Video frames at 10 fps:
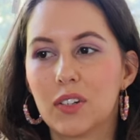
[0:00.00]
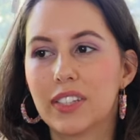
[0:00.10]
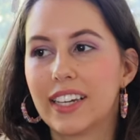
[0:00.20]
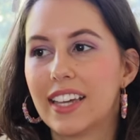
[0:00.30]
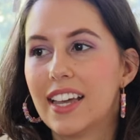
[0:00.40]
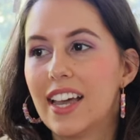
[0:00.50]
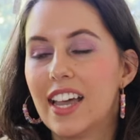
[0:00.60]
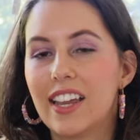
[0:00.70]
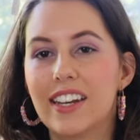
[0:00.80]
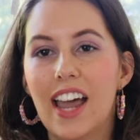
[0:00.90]
Like
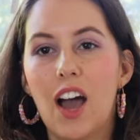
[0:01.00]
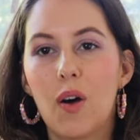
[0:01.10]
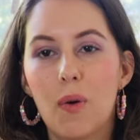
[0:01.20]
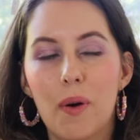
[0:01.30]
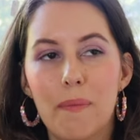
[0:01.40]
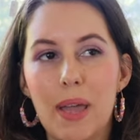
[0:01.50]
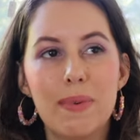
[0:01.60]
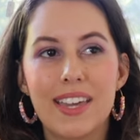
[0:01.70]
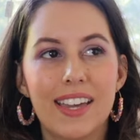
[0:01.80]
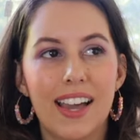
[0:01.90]
now
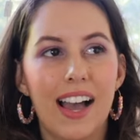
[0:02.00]
maybe